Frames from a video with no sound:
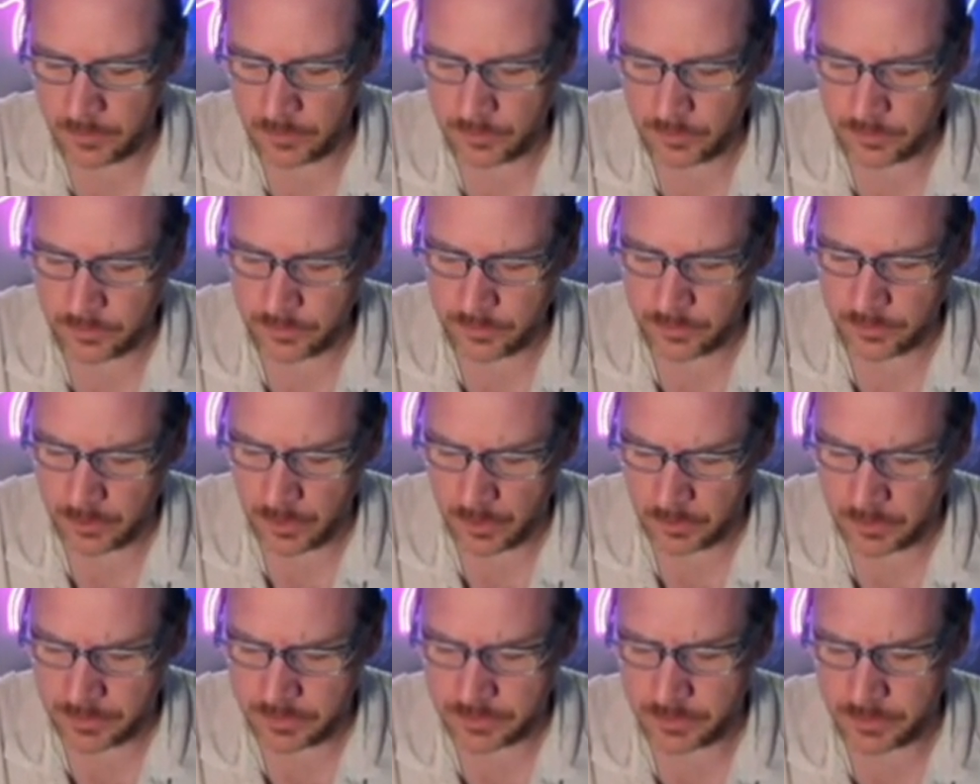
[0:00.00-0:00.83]
Jung
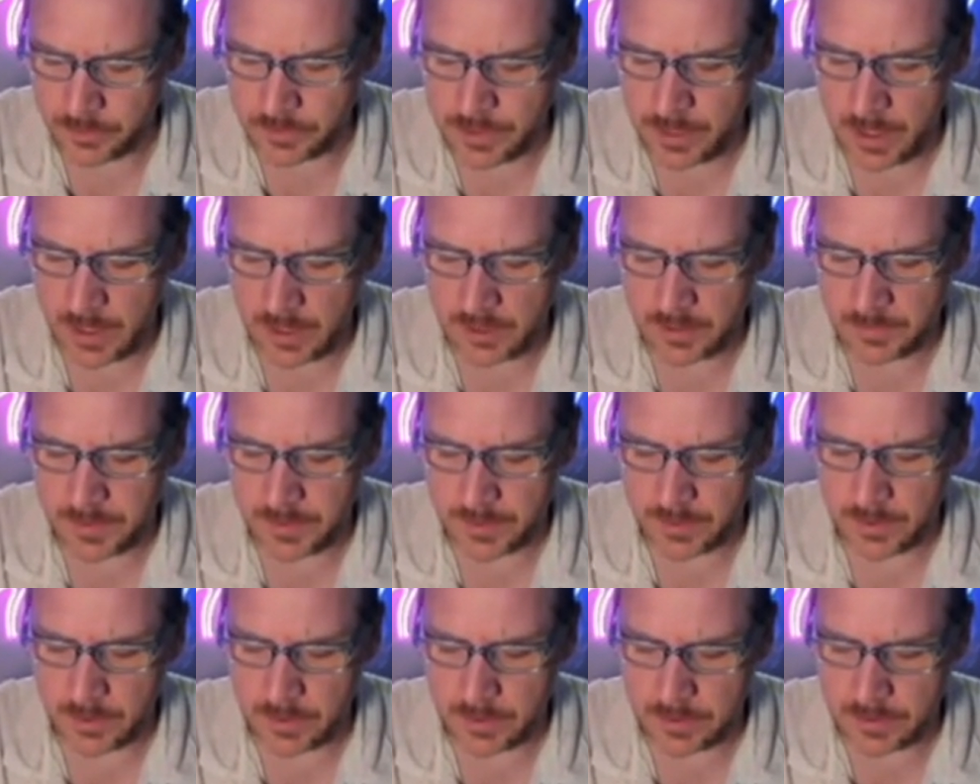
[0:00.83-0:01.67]
was critiqued
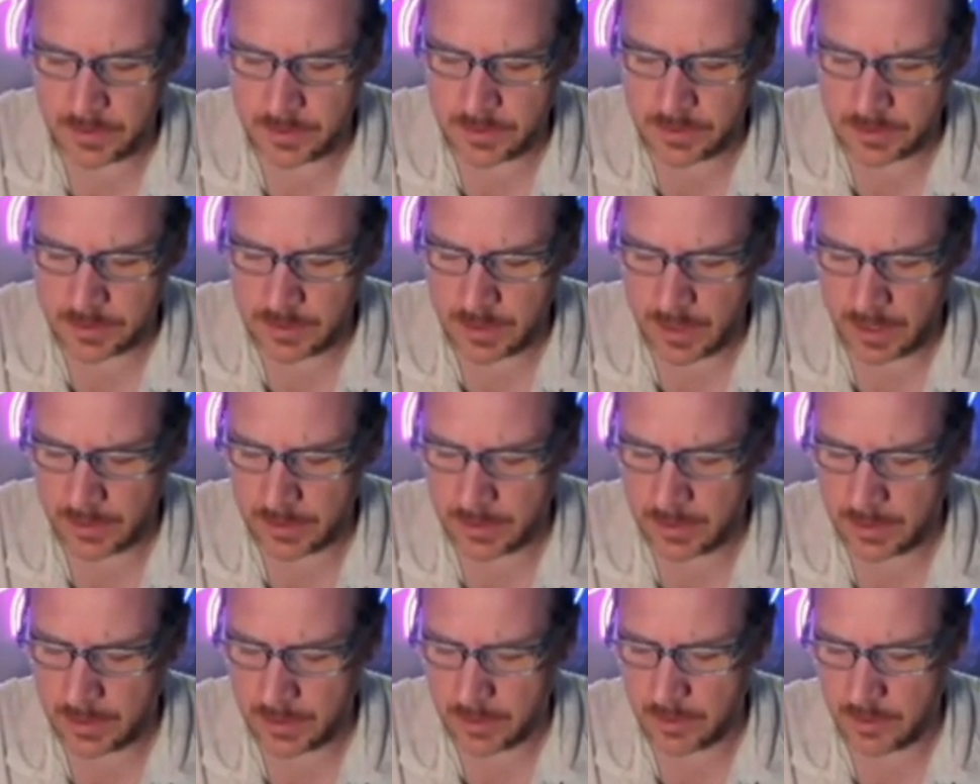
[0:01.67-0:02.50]
because this
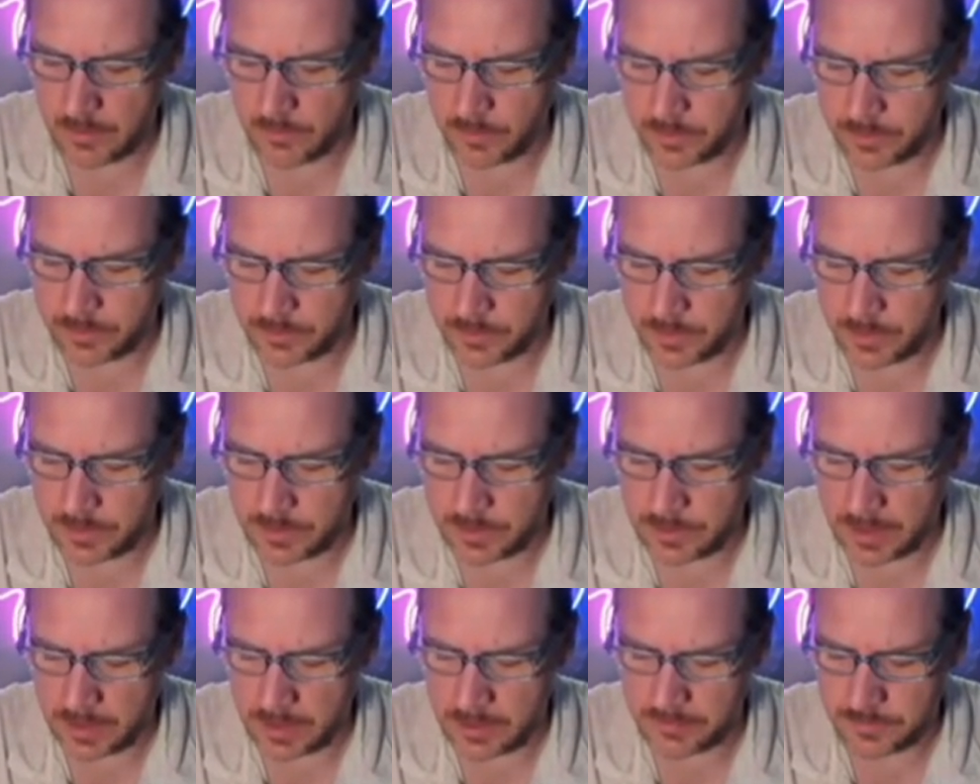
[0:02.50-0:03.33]
idea was
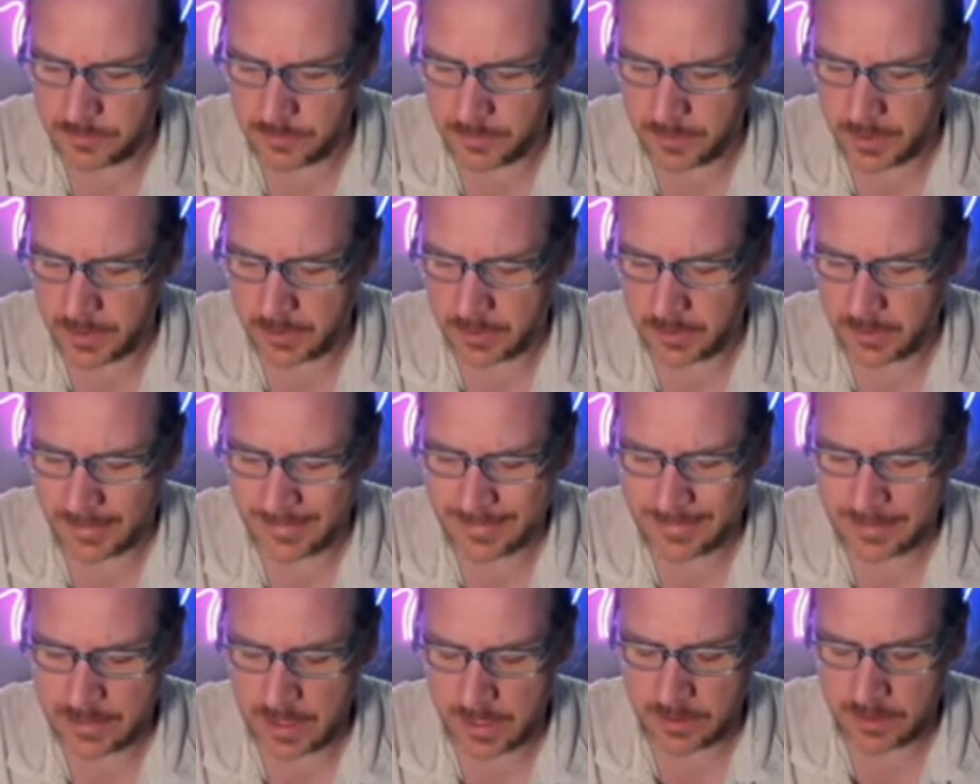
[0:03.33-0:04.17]
criticized for being a
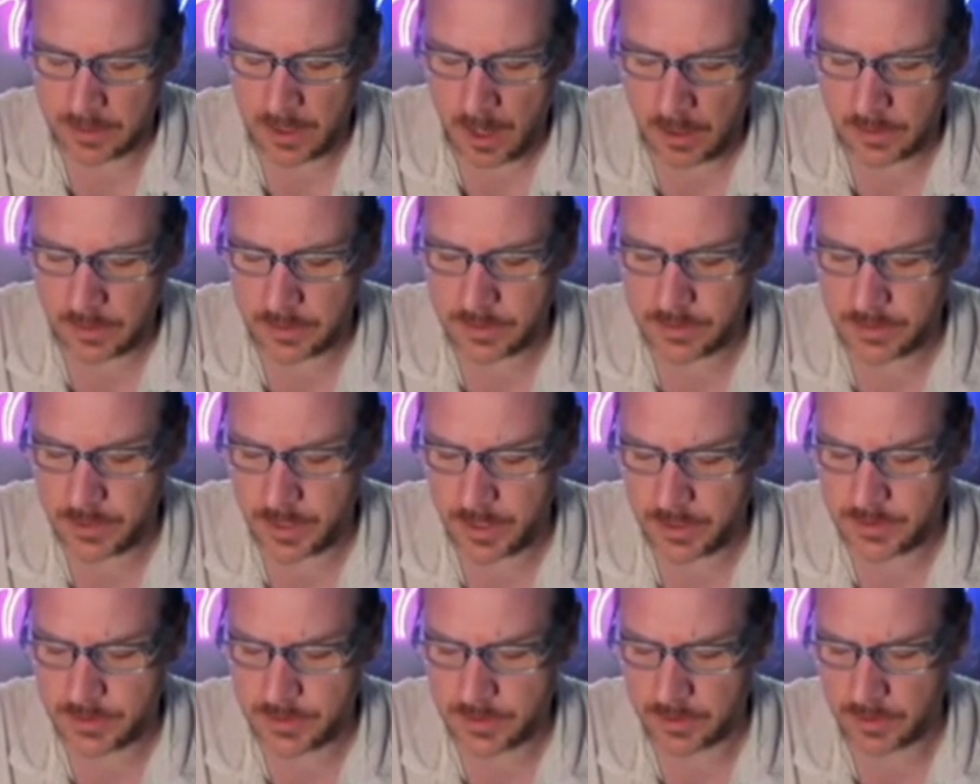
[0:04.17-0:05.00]

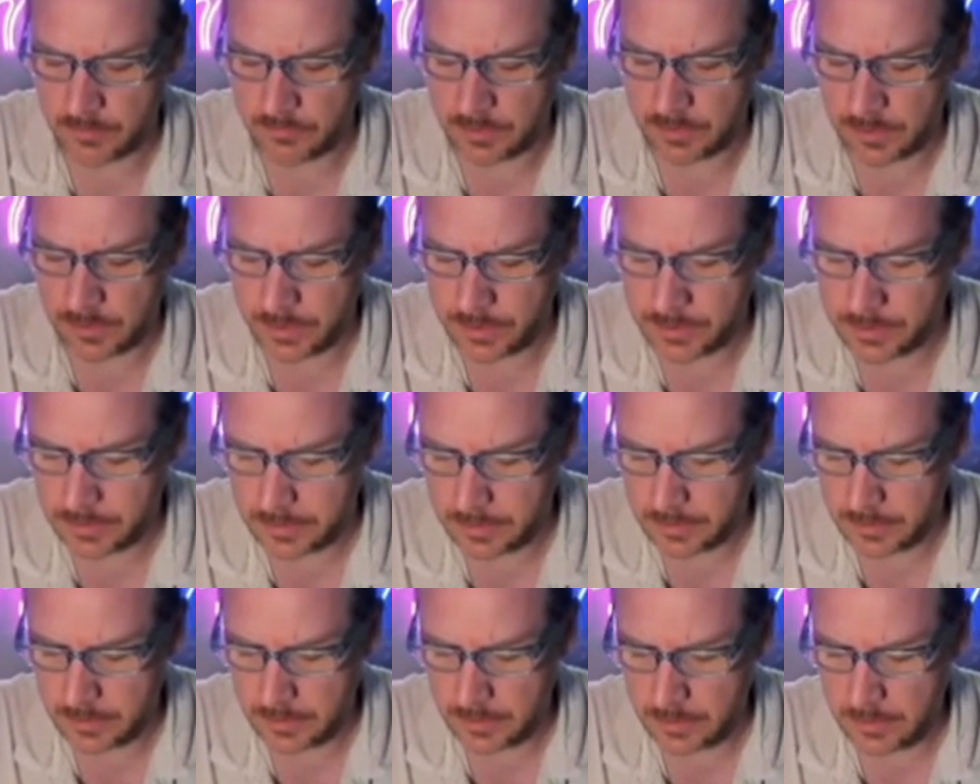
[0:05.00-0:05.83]
psychologizing of religion.
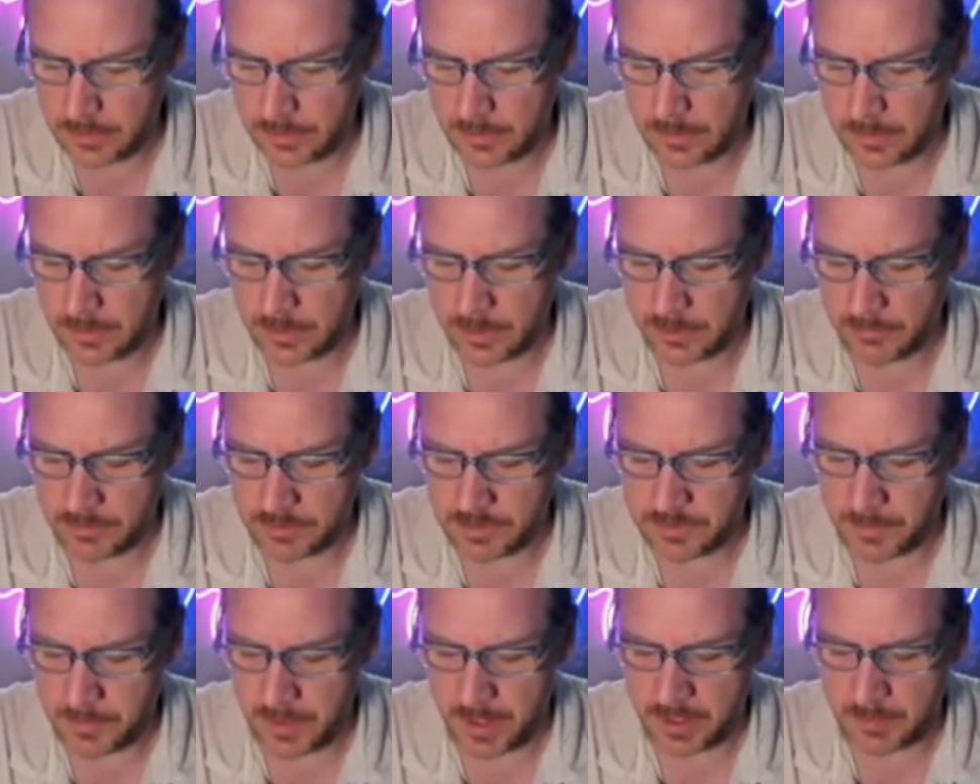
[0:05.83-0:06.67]
He
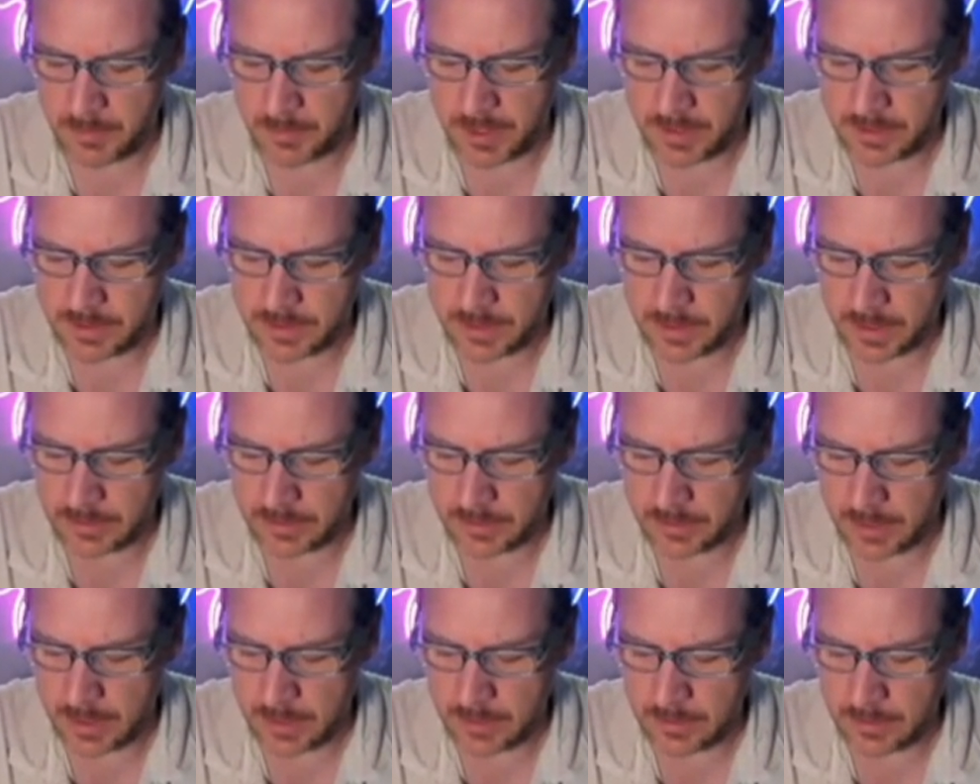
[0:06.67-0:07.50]
responded by saying
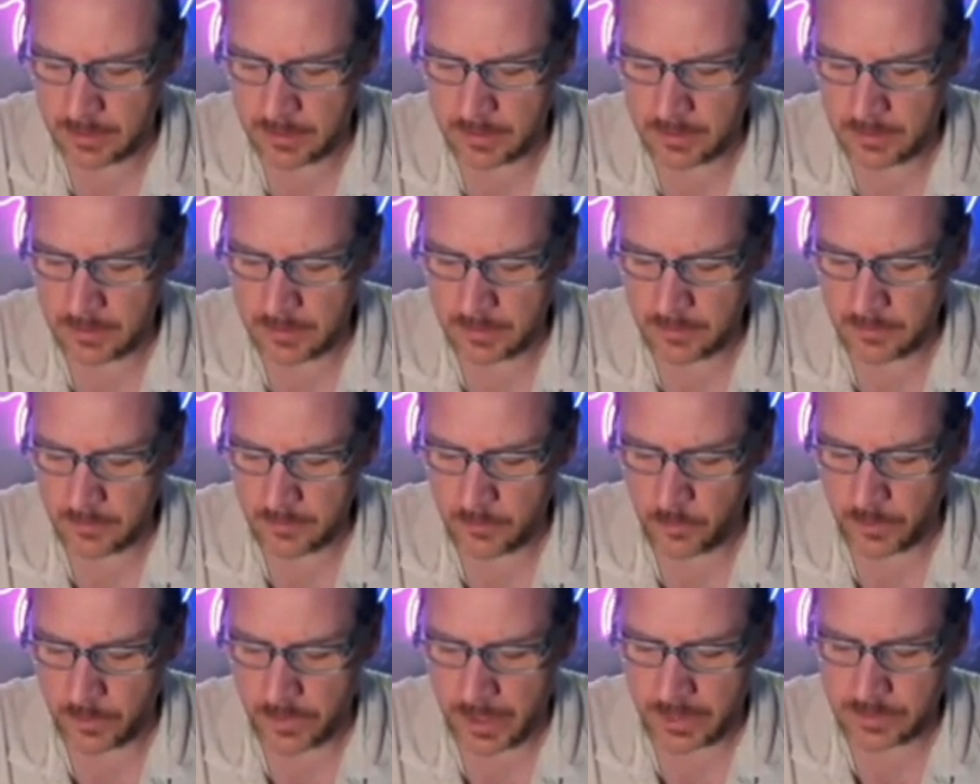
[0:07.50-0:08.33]
that
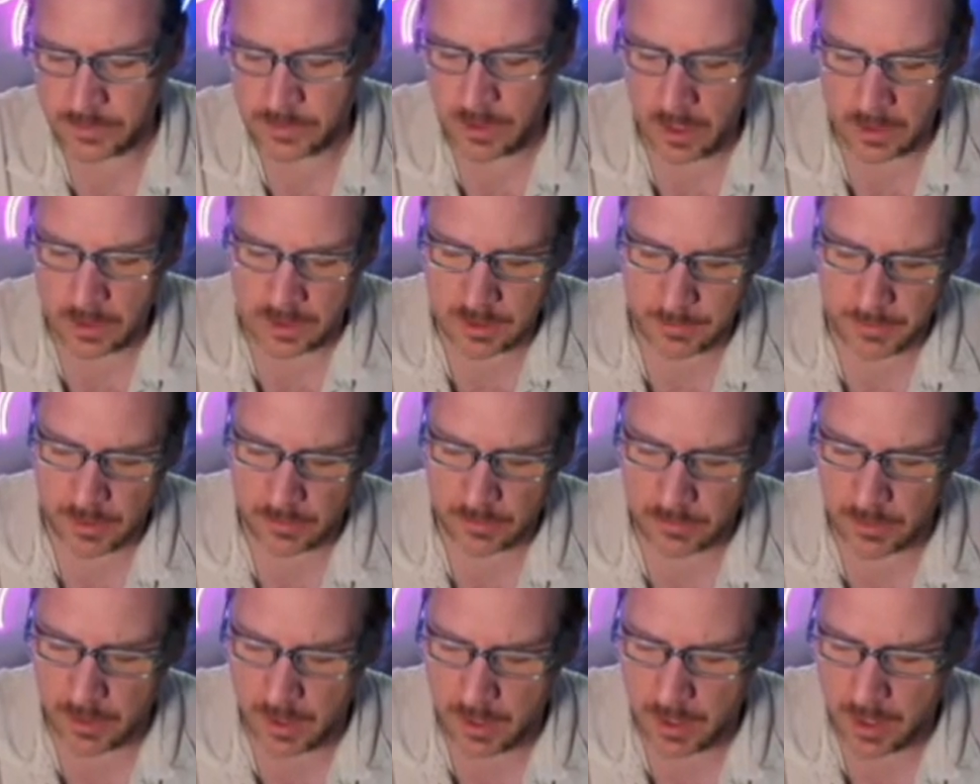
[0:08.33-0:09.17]
when I talk about
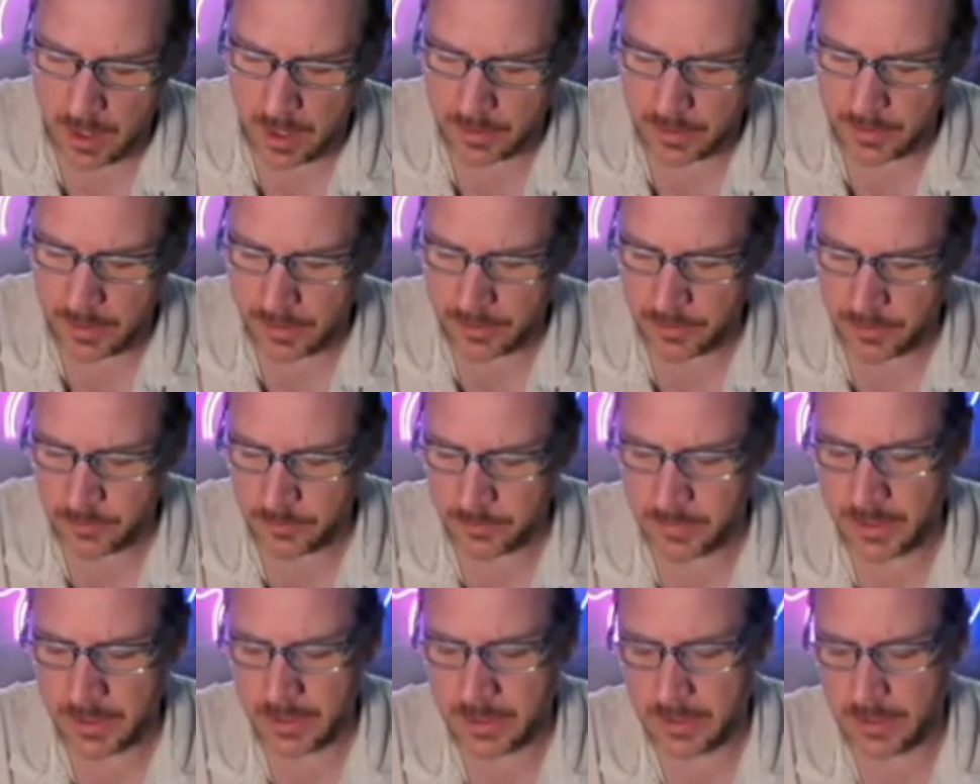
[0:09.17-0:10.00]
God, I don't
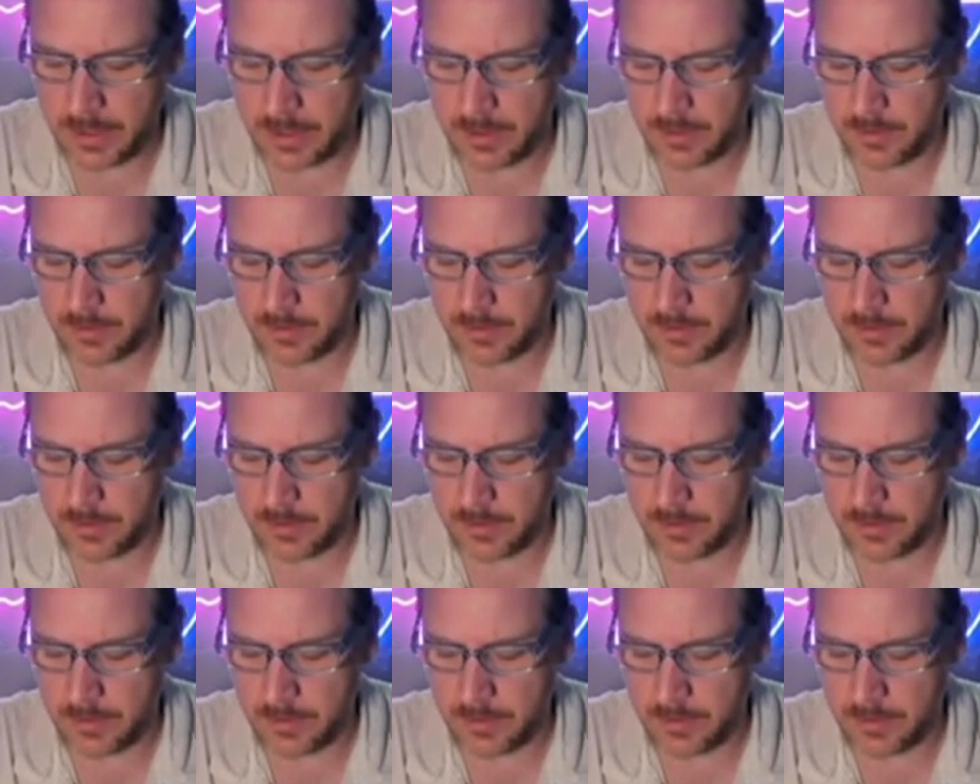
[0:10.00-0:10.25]
mean any